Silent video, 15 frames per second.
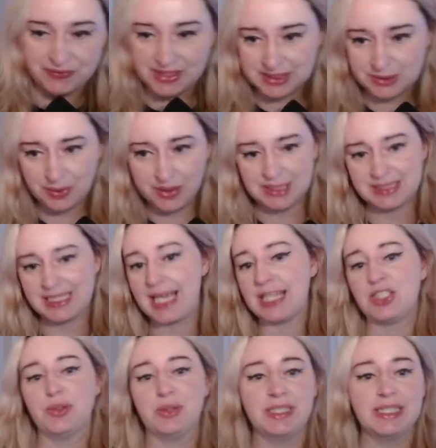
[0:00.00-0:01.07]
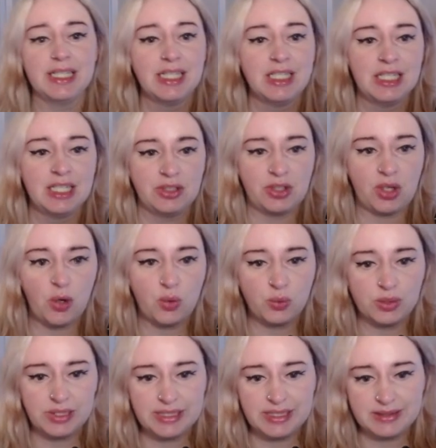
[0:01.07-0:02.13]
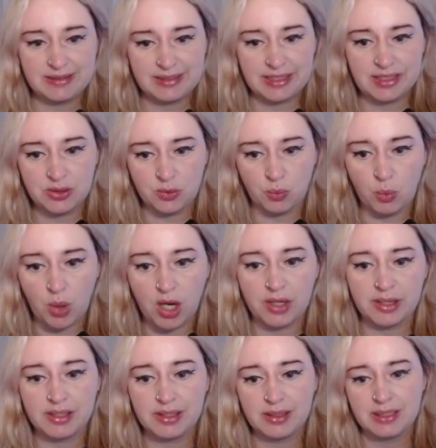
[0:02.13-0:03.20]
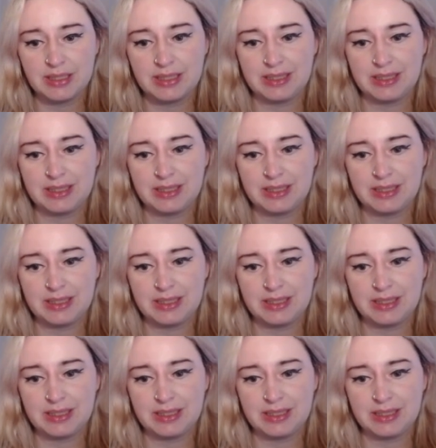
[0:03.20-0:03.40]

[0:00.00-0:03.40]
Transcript: This one is actually the only tier 1,